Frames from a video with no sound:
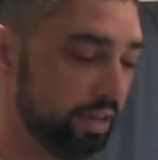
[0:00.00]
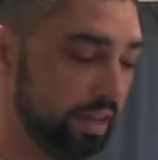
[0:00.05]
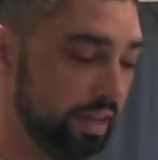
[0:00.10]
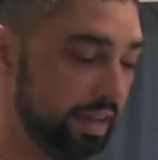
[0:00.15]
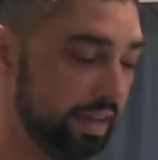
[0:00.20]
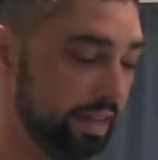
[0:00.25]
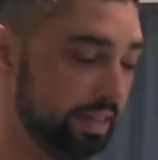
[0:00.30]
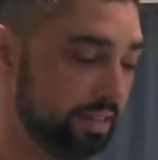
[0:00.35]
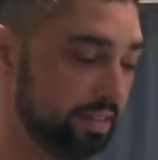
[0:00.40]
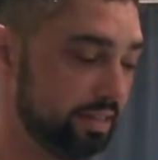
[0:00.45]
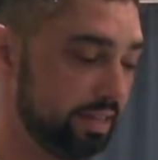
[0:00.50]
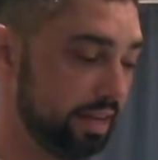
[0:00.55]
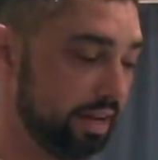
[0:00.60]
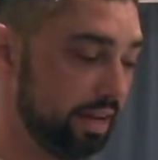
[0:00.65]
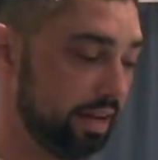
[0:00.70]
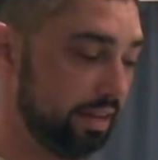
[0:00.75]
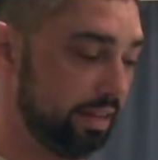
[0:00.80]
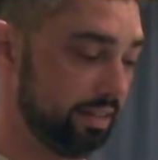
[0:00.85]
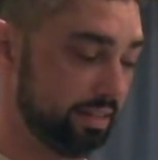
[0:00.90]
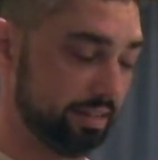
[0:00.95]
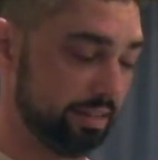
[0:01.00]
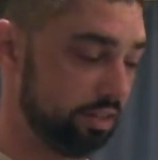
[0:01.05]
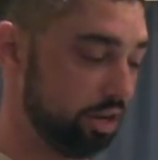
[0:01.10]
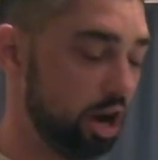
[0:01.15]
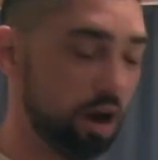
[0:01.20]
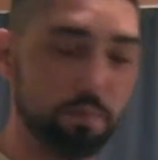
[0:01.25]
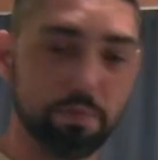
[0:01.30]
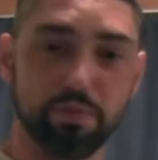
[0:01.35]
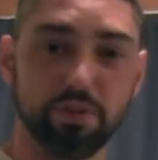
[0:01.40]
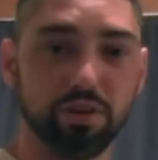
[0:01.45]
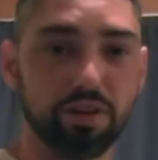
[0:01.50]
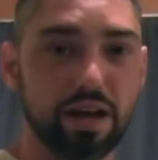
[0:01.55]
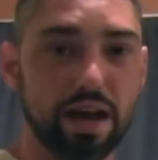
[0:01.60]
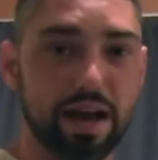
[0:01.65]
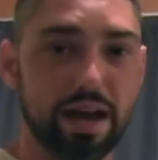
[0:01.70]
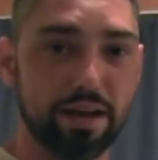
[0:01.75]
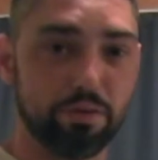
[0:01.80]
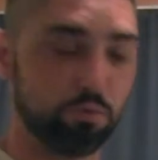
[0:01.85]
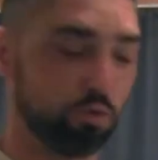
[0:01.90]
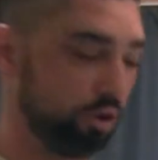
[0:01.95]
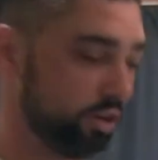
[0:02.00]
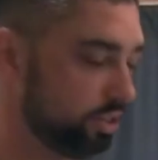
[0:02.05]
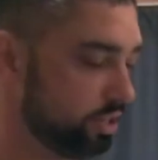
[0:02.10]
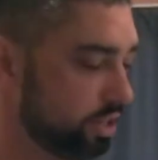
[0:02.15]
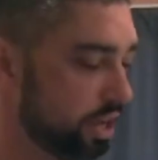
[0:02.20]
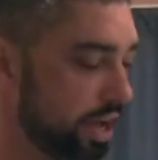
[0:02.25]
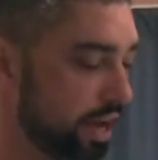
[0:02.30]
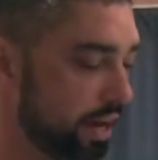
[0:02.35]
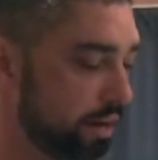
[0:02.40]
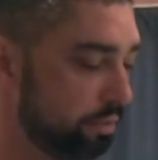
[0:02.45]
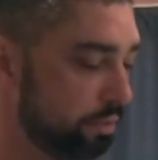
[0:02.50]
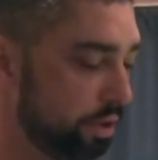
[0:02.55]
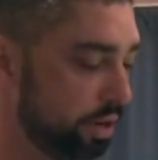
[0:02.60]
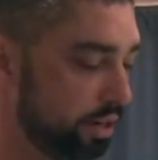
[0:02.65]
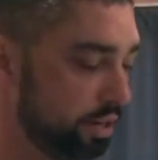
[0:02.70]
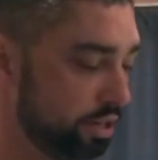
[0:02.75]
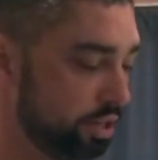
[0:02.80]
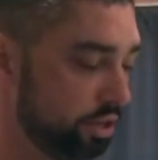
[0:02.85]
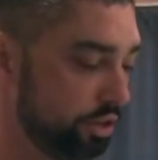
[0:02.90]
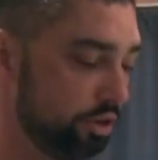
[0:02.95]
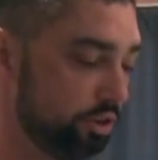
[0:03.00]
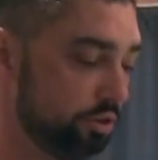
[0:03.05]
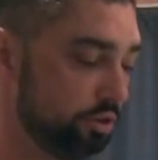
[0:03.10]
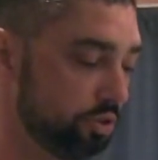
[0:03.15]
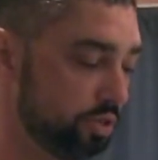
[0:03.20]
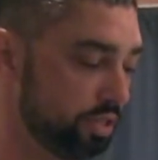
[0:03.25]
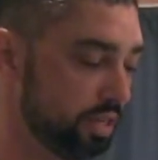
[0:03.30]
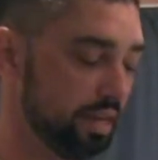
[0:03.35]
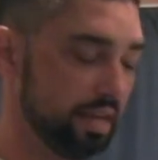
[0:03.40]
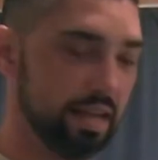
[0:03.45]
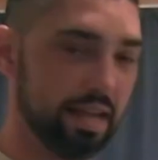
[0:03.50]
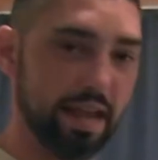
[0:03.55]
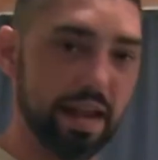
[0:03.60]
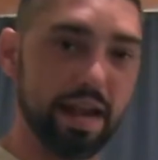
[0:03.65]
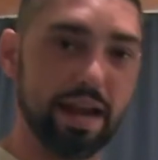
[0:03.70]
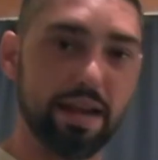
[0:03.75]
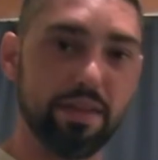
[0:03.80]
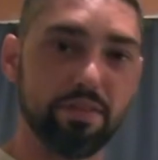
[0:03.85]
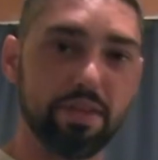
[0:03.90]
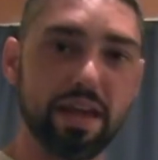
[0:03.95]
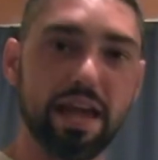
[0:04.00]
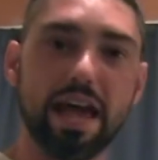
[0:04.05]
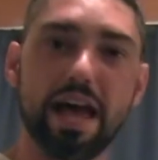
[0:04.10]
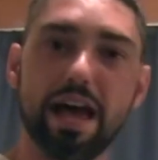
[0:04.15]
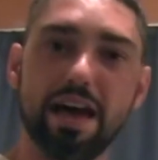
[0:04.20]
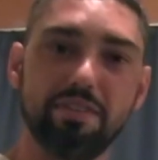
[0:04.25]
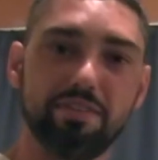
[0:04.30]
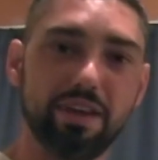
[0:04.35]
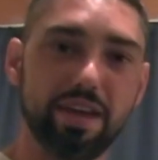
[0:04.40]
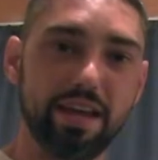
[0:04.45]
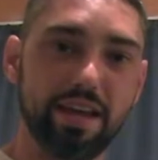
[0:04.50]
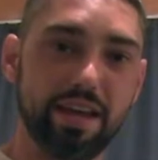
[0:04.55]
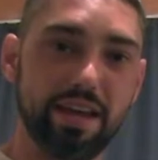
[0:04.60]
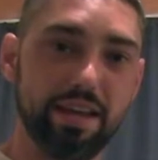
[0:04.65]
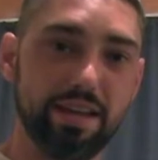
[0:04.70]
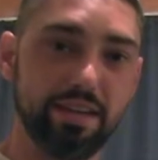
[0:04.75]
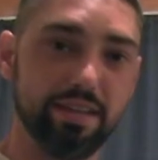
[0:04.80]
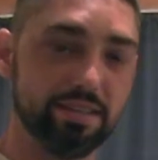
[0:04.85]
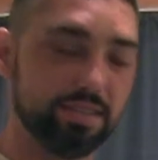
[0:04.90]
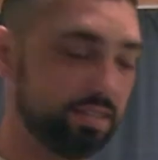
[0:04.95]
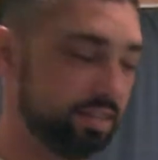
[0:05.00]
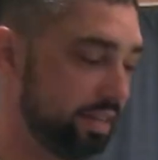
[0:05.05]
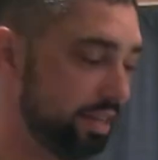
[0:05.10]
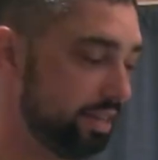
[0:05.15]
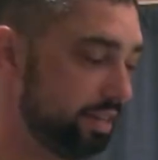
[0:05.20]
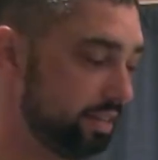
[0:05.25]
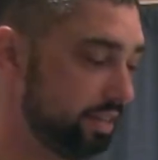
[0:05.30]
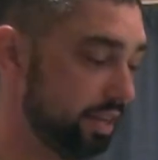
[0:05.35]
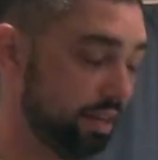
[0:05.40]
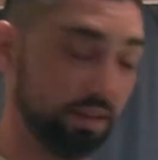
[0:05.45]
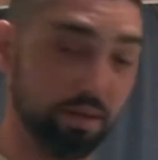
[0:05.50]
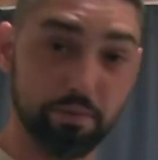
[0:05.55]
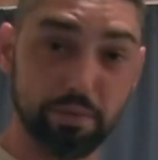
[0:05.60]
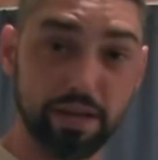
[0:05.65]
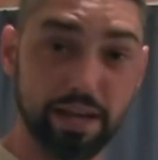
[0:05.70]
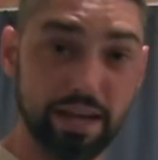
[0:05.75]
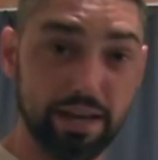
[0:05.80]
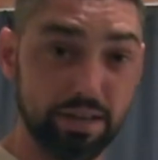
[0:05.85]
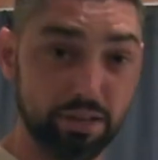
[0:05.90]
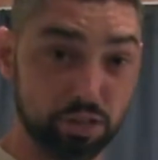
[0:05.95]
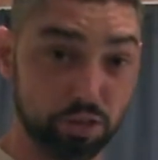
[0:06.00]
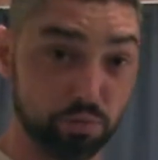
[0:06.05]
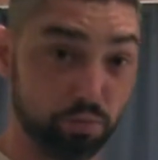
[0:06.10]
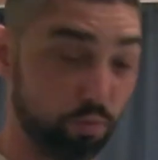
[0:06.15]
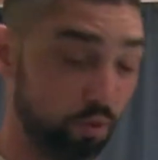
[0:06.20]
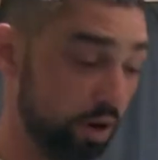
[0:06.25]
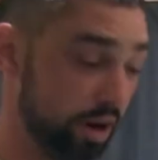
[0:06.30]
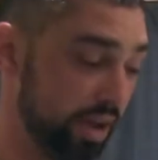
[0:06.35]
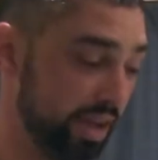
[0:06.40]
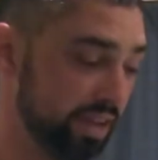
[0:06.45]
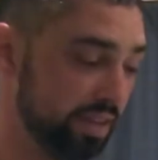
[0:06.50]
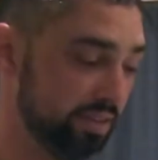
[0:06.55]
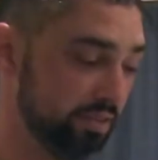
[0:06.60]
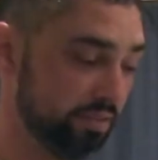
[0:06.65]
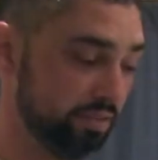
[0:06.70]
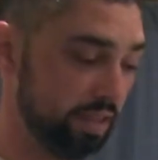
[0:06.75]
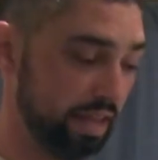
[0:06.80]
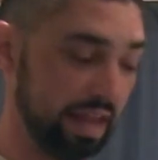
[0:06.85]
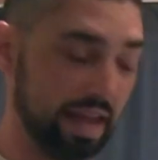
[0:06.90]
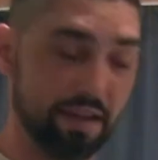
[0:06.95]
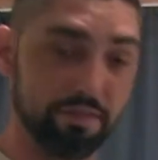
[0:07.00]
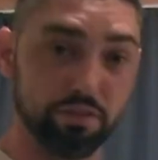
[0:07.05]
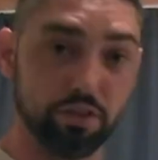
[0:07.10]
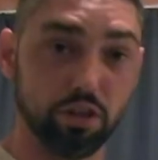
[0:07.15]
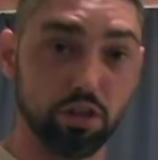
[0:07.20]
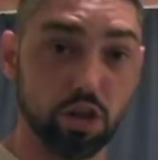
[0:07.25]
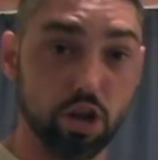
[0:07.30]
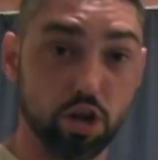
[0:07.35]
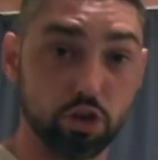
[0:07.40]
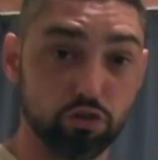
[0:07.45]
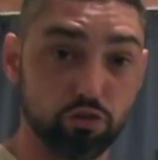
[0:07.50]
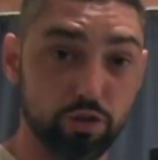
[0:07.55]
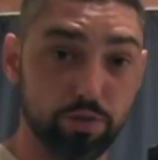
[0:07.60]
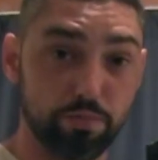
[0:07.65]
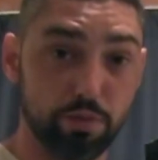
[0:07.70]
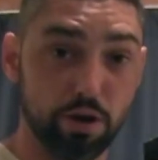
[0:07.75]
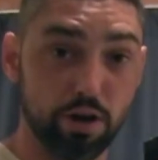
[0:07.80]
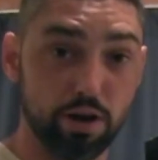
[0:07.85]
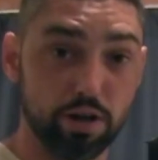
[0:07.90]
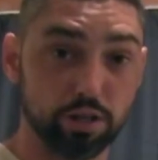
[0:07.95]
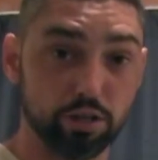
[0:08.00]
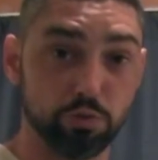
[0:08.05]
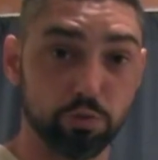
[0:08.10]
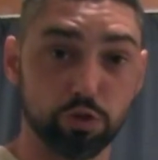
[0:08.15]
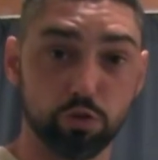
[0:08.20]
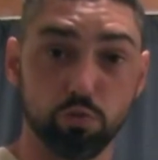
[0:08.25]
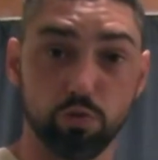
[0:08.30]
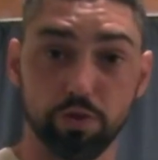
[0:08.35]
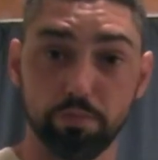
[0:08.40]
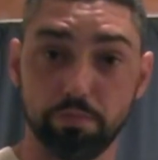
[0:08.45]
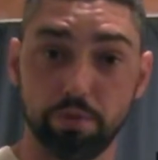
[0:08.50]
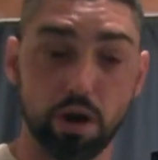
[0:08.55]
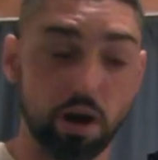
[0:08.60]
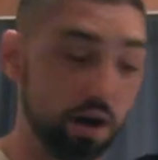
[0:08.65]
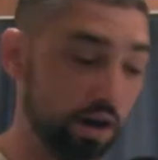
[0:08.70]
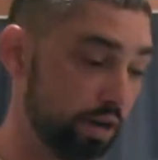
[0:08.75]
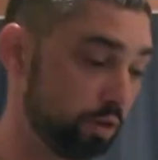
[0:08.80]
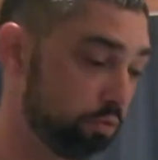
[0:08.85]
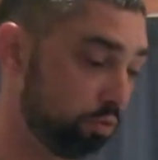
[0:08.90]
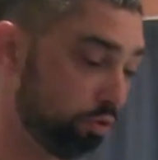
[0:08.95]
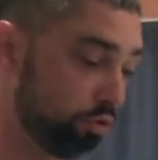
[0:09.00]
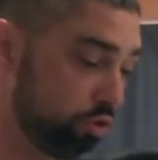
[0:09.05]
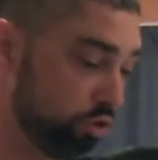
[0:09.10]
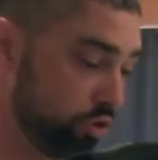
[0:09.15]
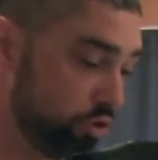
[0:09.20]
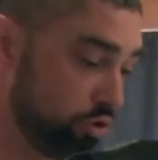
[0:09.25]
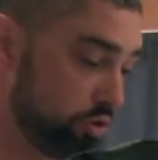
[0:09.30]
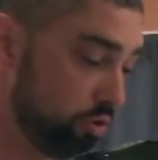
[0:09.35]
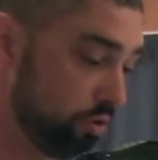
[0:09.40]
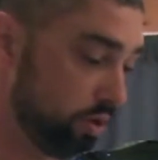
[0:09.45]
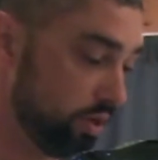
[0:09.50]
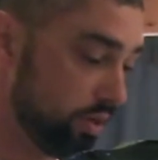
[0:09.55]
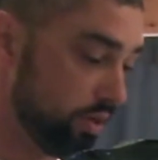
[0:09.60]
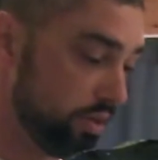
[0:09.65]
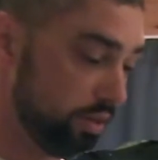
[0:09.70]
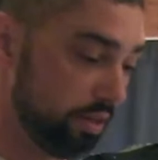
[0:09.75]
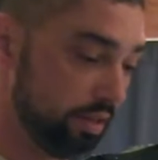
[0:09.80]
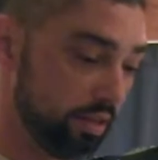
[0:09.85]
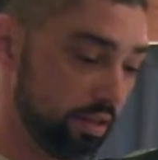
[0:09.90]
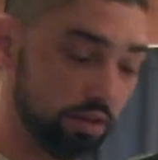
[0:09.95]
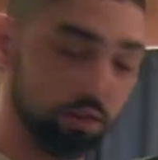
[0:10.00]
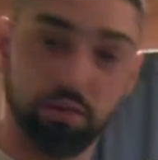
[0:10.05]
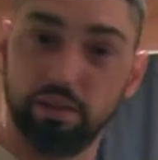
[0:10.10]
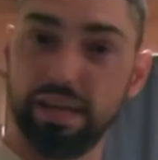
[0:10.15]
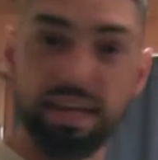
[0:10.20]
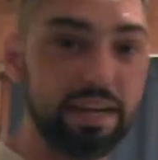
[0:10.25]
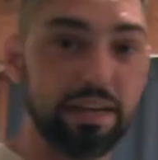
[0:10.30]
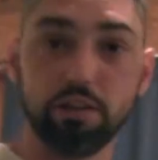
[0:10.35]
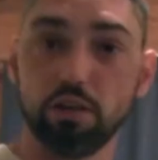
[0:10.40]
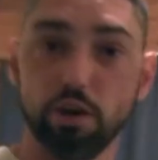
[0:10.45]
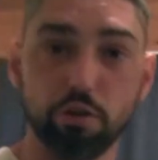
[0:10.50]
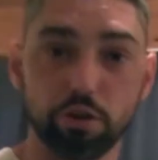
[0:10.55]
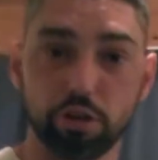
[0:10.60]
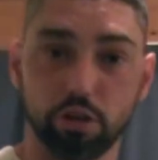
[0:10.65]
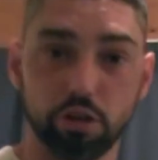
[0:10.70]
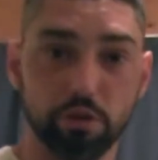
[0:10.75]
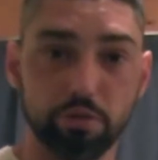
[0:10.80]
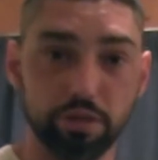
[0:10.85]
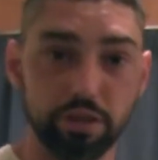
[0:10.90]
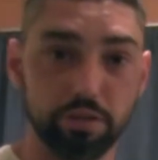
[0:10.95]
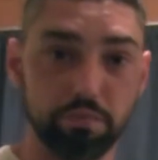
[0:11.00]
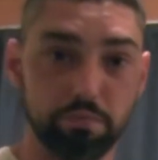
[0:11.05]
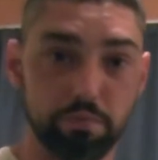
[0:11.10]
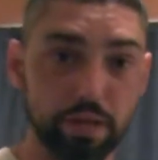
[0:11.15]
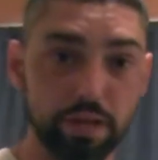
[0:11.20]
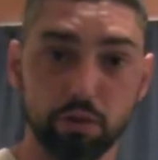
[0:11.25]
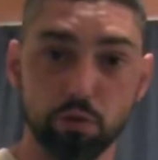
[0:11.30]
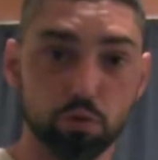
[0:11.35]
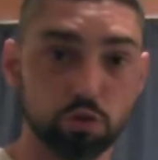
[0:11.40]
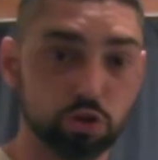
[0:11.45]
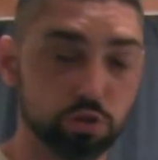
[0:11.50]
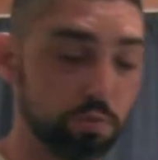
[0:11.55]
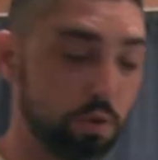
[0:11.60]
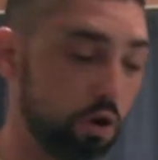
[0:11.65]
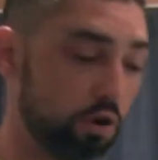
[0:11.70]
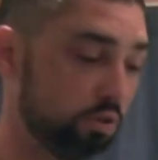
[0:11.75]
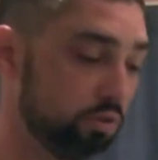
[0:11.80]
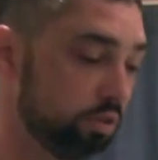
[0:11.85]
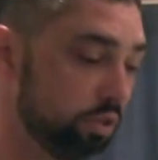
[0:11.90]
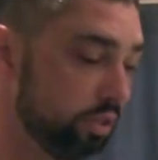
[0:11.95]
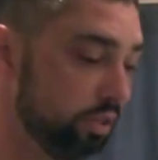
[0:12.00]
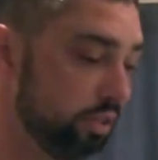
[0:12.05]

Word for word: It's, uh, it's top of the line. We're excited to put it to use. And they have a scent eliminating spray. They have the laundry pods, which one pod will do any load of clothing, big or small.